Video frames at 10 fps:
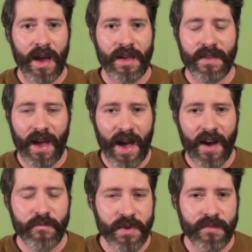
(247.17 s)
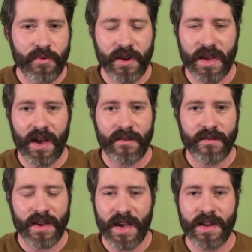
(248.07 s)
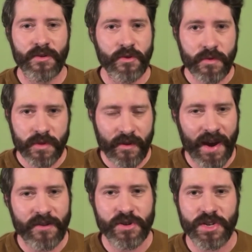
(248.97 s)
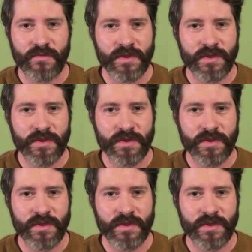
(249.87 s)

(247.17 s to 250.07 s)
And they have been putting out, again, nuclear energy,